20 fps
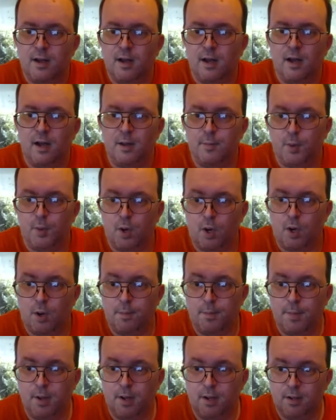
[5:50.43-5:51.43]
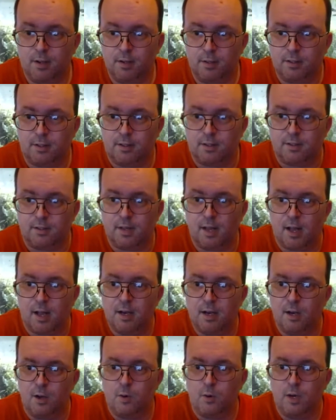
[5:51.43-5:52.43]
Hey, Bob.
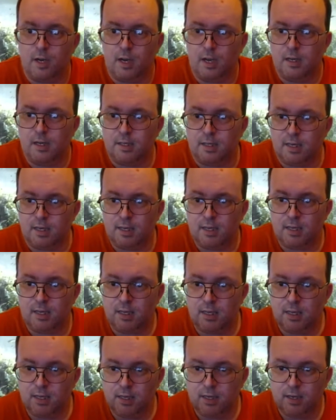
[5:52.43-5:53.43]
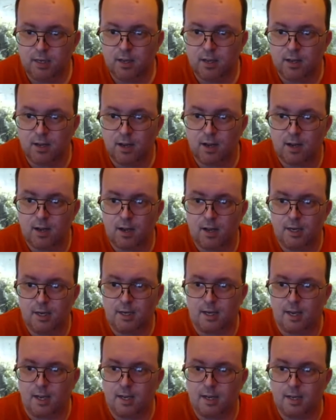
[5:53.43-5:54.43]
Hello again, D. Hey,
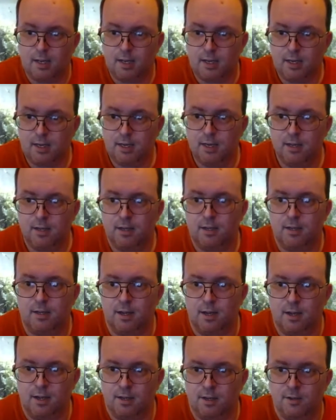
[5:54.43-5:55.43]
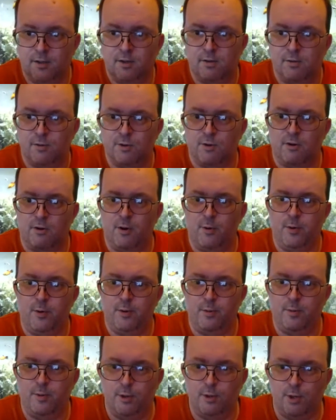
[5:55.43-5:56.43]
Kay. It was all
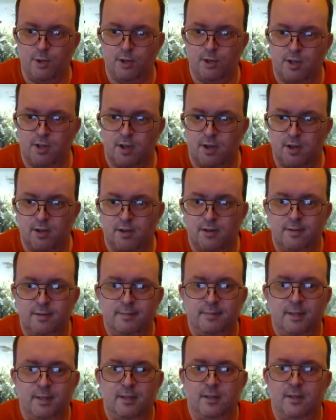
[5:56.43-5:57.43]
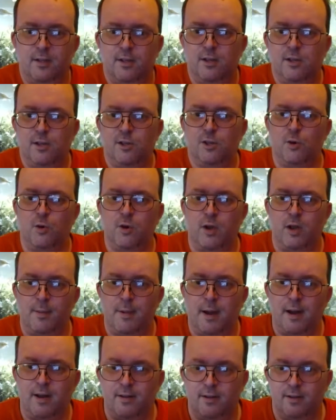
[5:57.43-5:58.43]
right. We're just talking
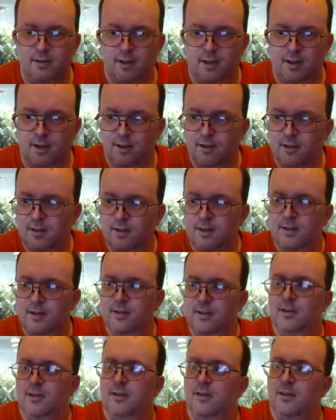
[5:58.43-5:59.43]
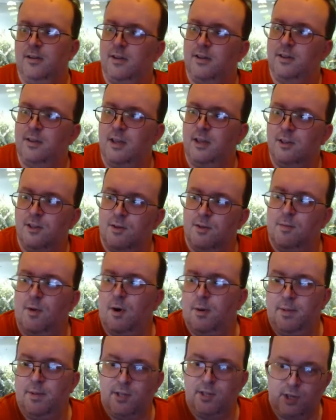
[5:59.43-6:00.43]
about things that
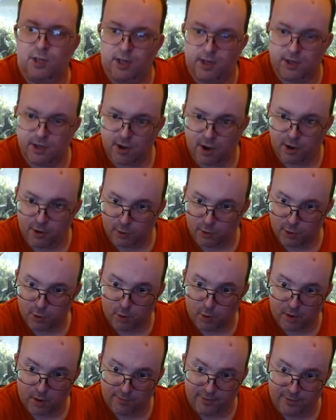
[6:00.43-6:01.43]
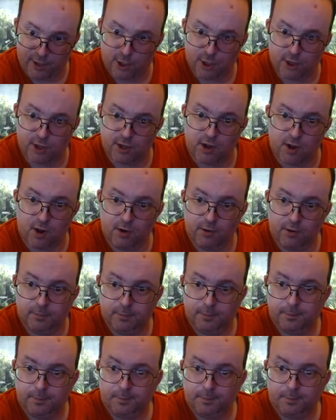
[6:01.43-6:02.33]
might be 6, 9, or 12 inches long.